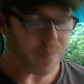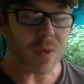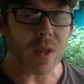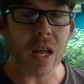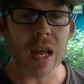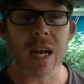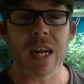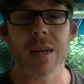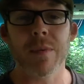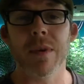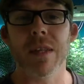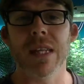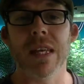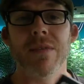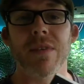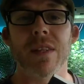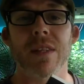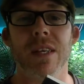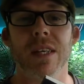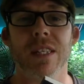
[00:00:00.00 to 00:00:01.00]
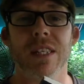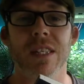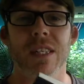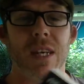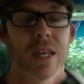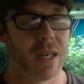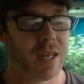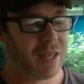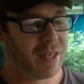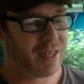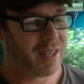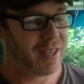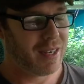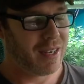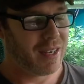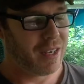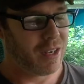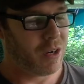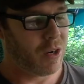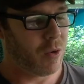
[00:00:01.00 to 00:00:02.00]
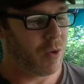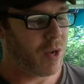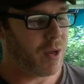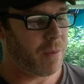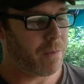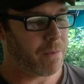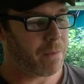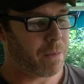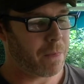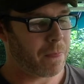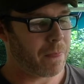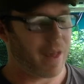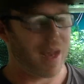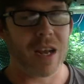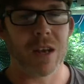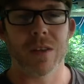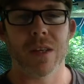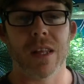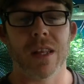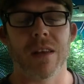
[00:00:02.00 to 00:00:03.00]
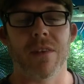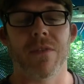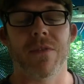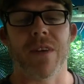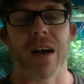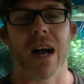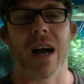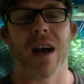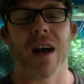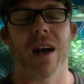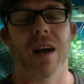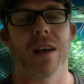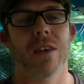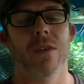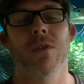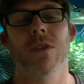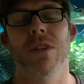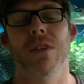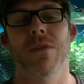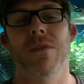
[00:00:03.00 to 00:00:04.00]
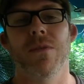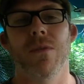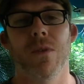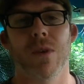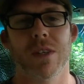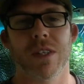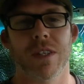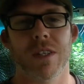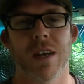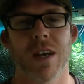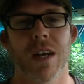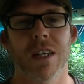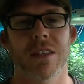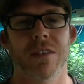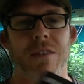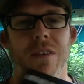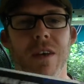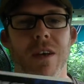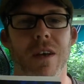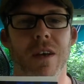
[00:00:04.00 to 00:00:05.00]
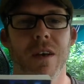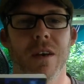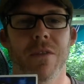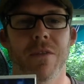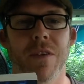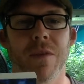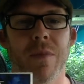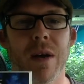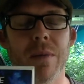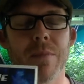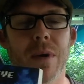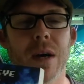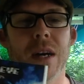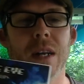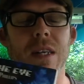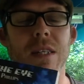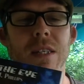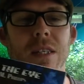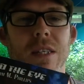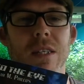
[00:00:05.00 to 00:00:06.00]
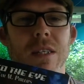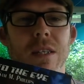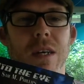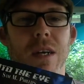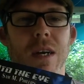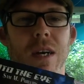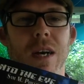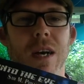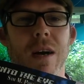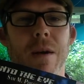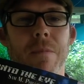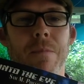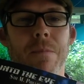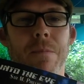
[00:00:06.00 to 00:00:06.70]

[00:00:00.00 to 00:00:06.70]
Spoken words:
I'm going to be leaving this, you know what? I only leave usually 4 stars from my buddies on